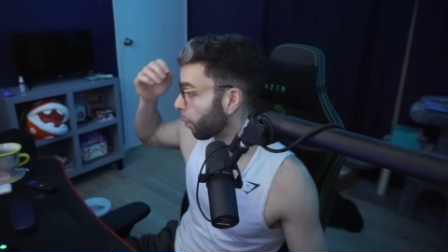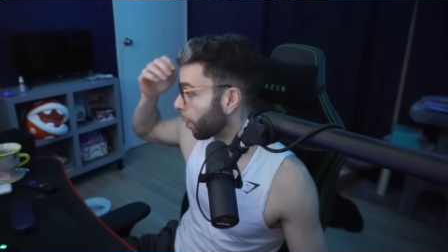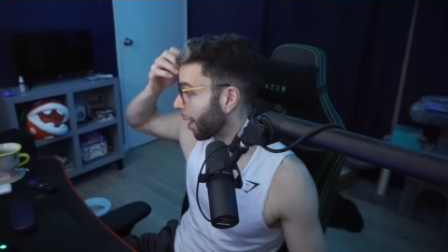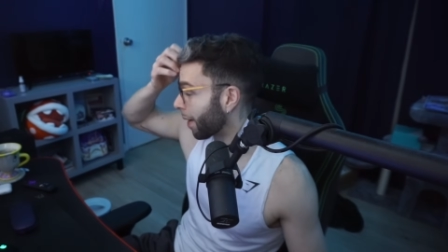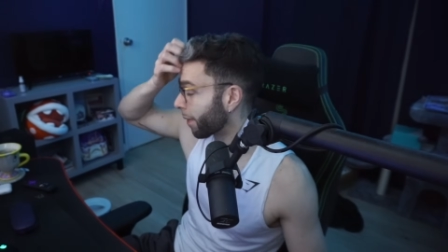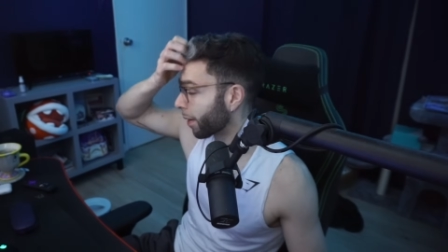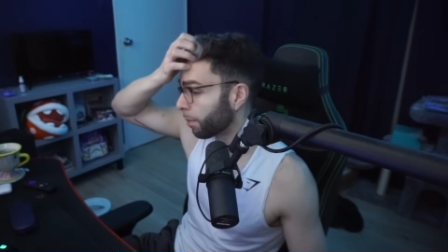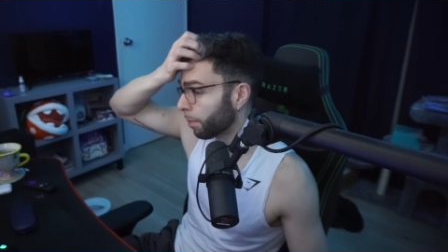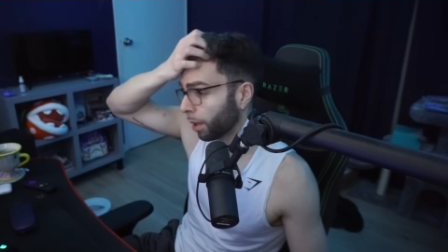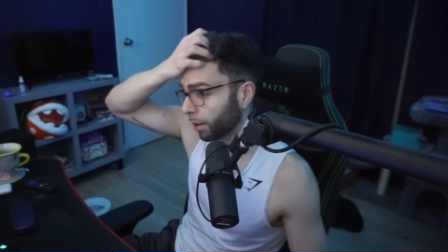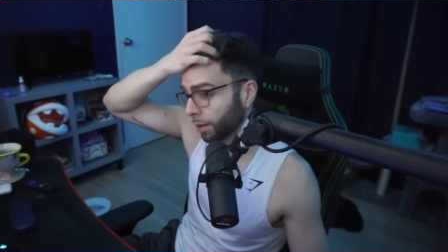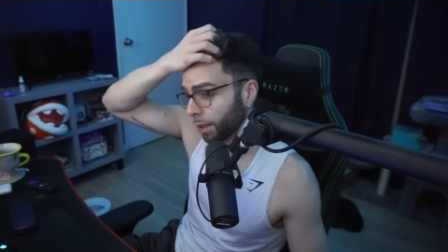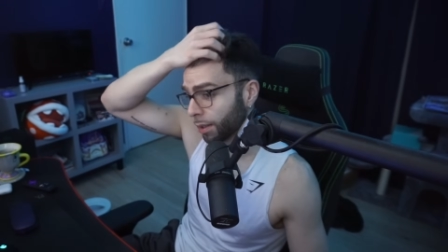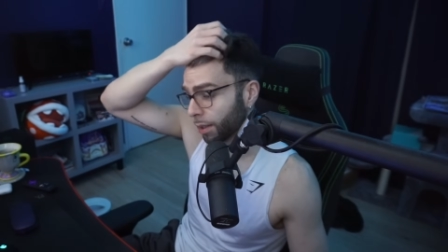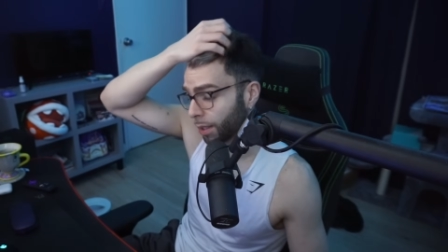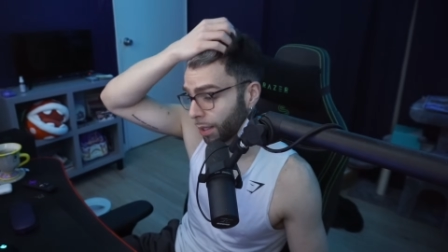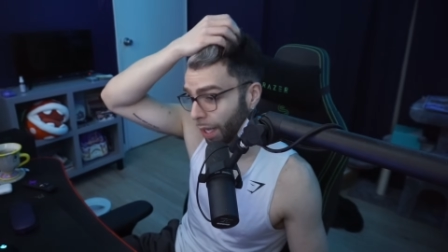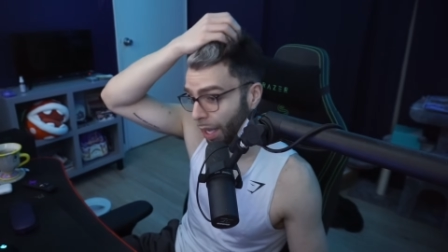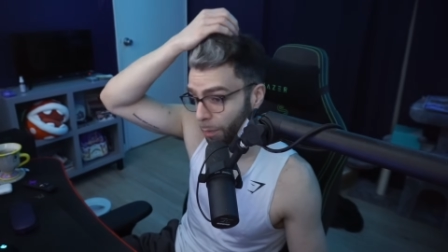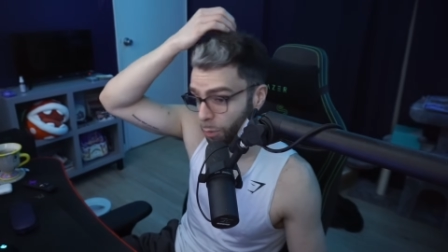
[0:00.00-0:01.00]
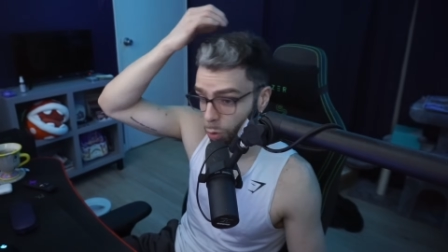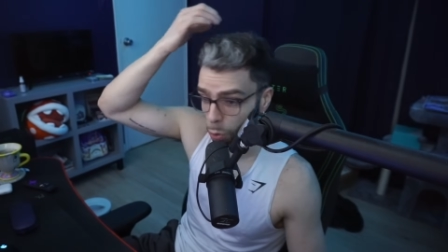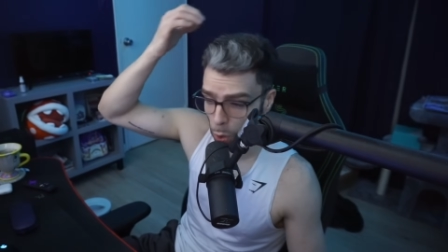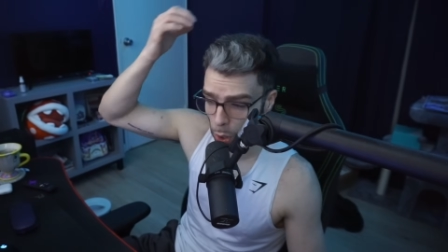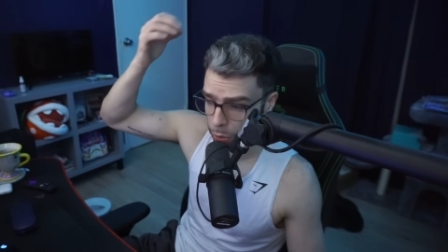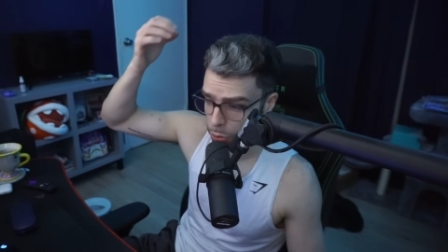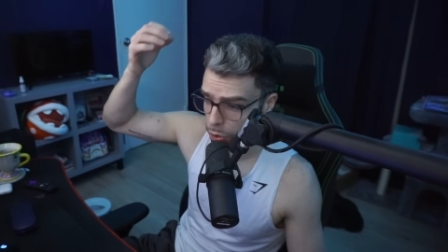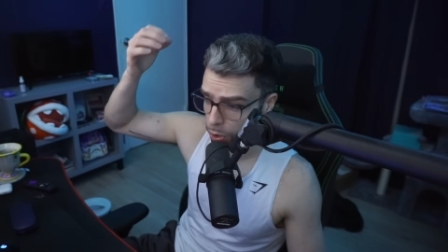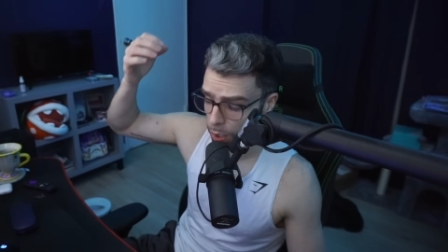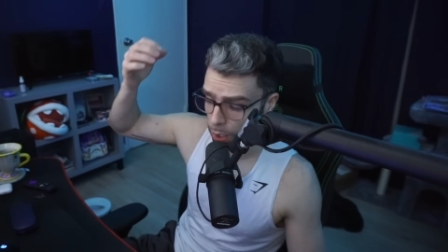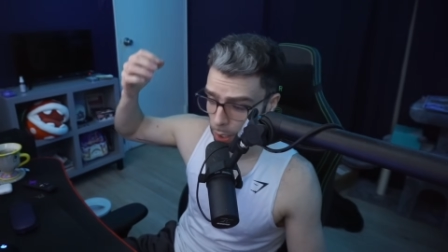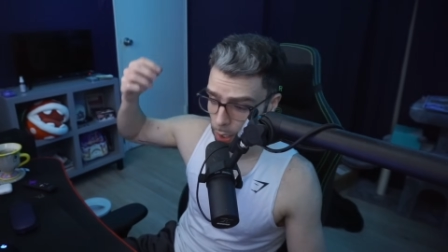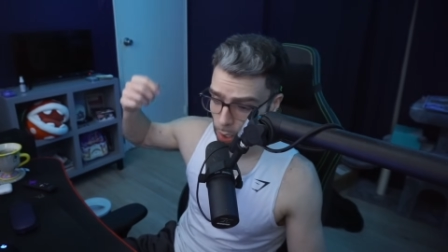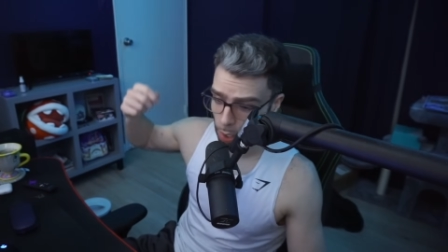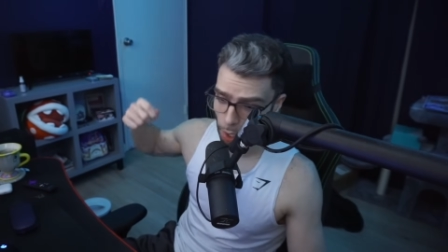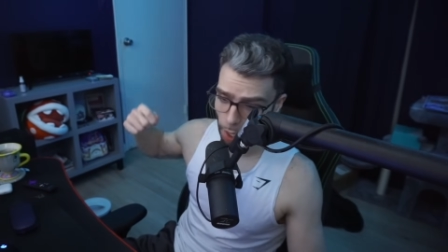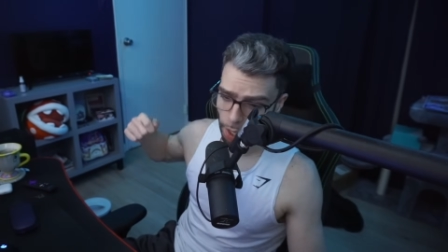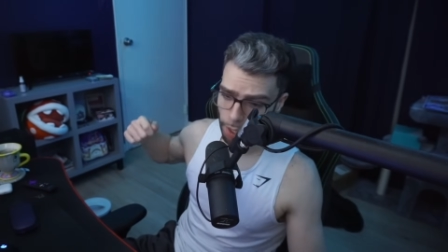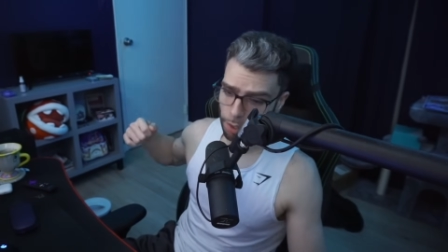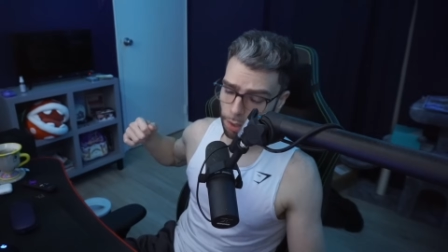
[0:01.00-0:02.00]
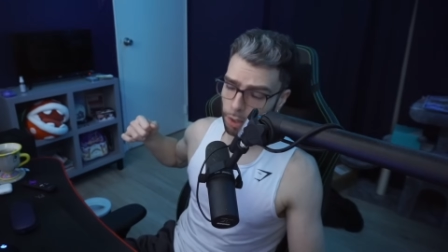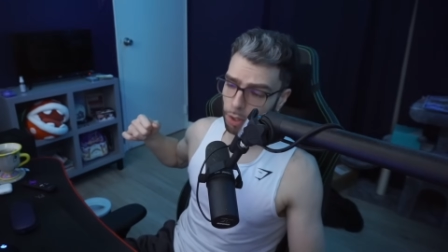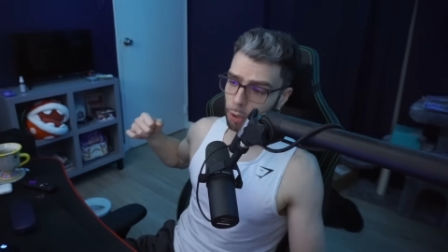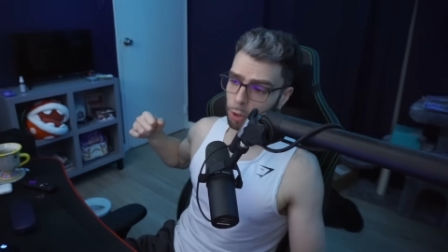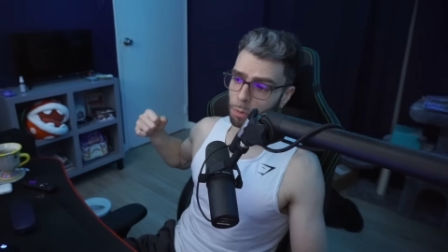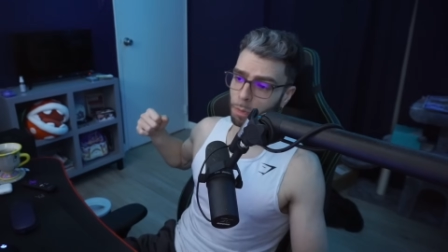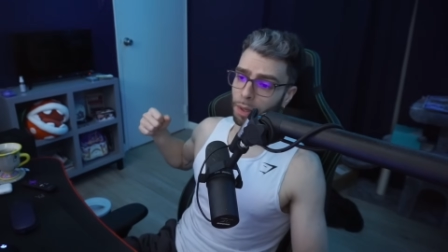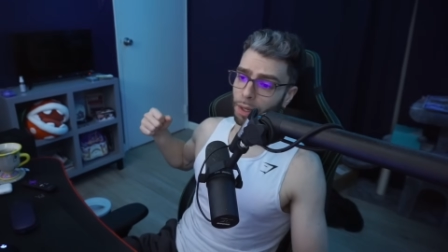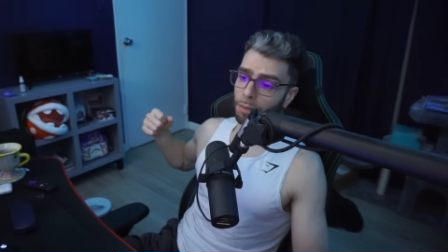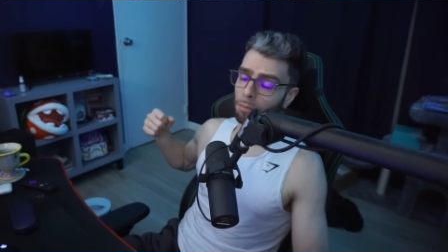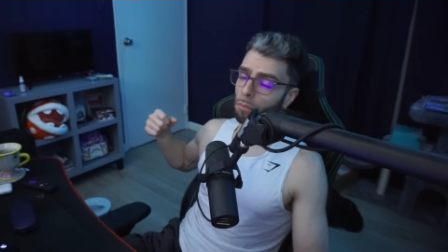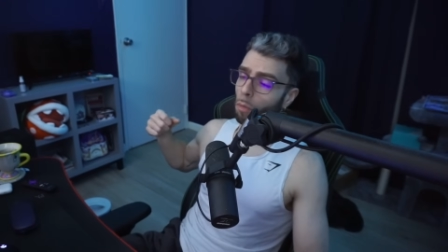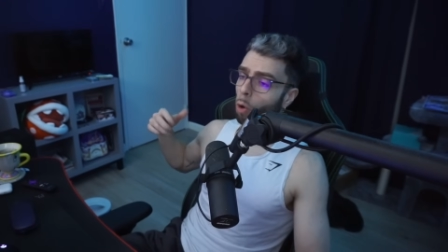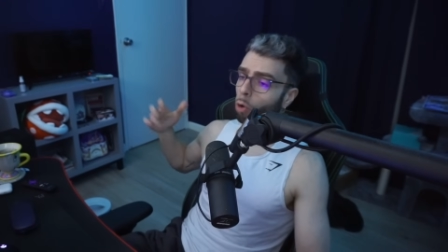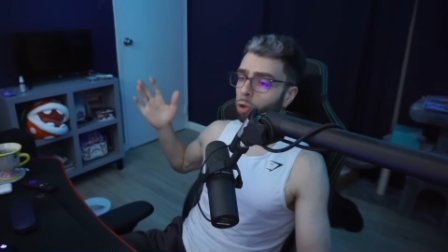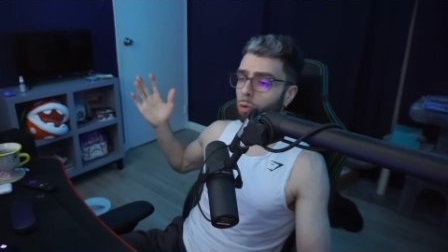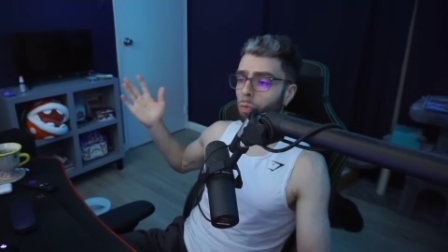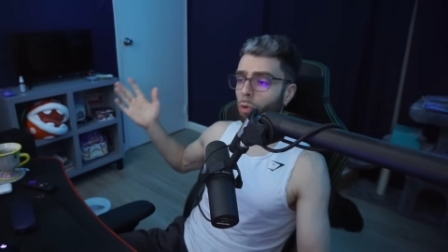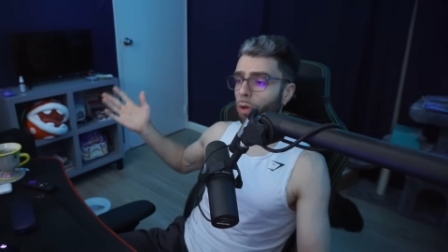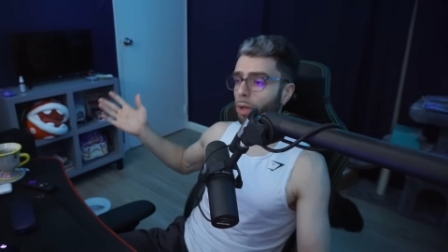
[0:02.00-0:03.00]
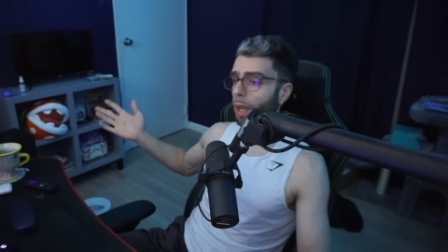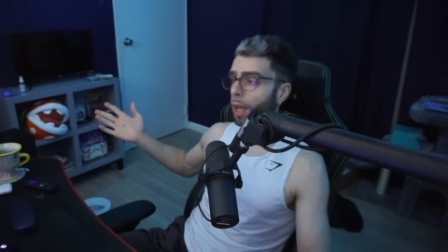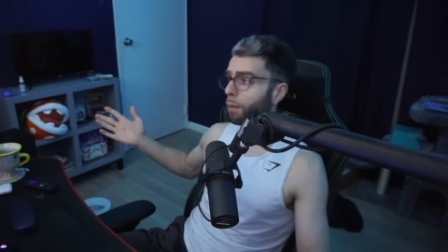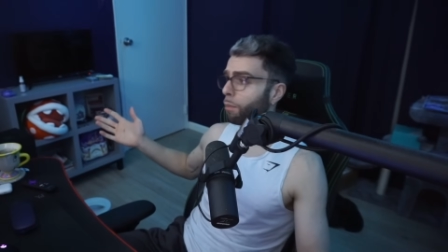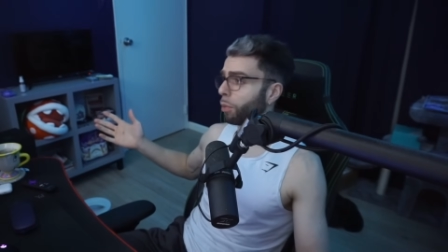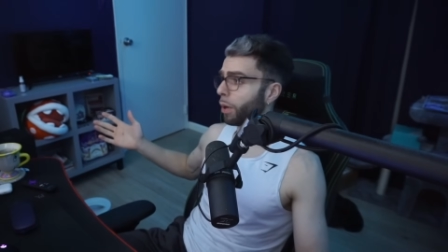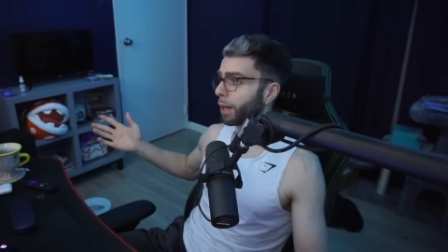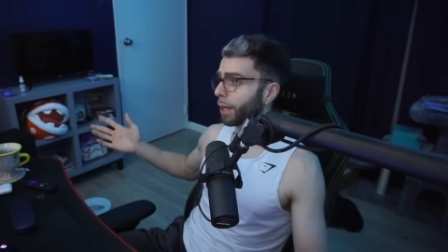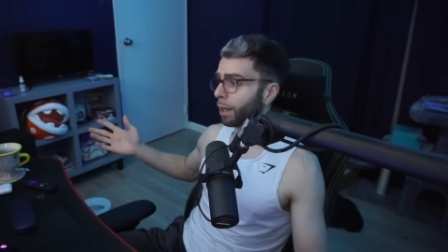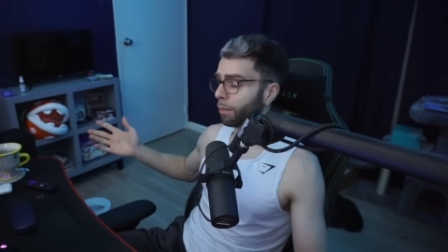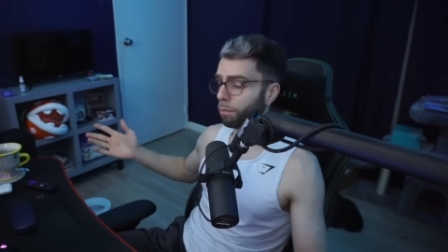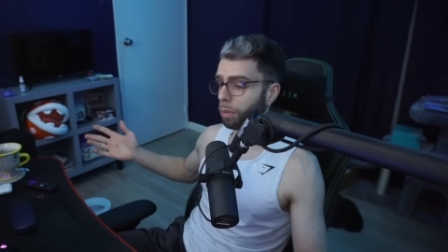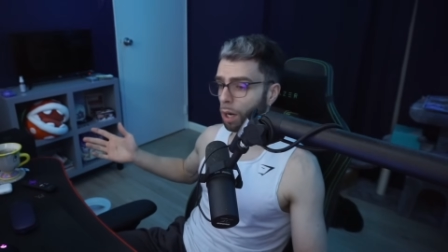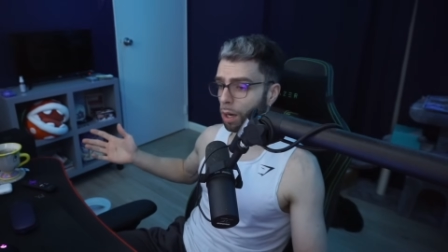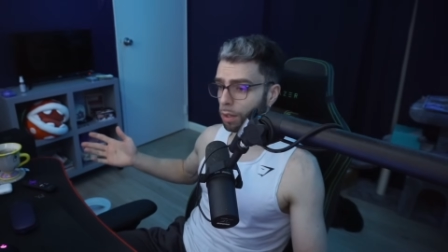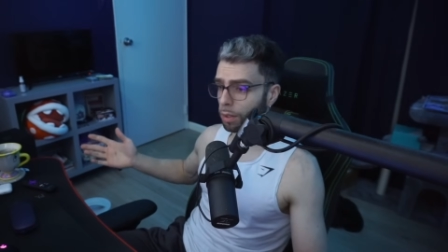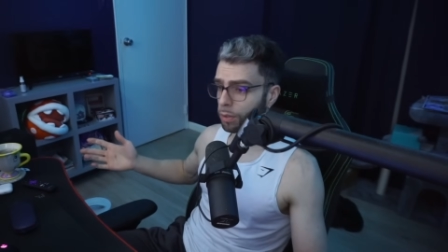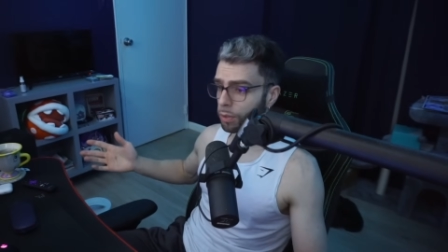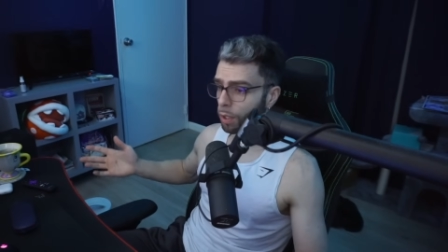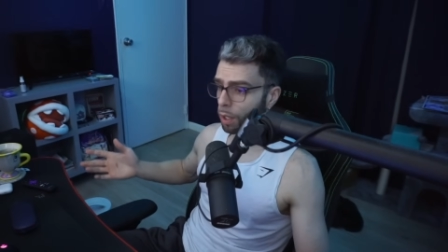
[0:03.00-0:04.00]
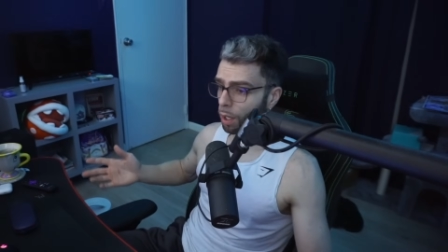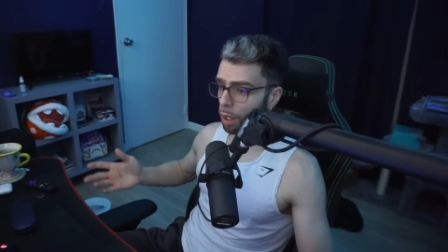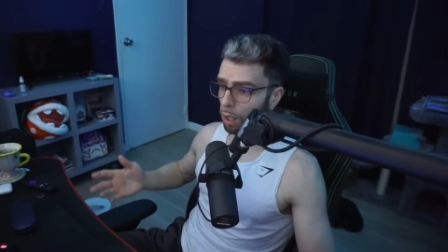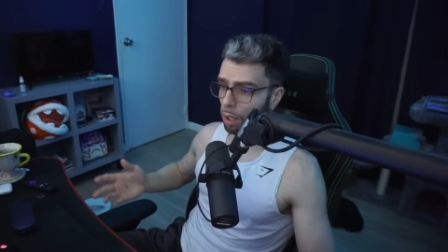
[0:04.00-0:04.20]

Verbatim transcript: We're not even a month into the game's launch, and there's been multiple game breaking bugs.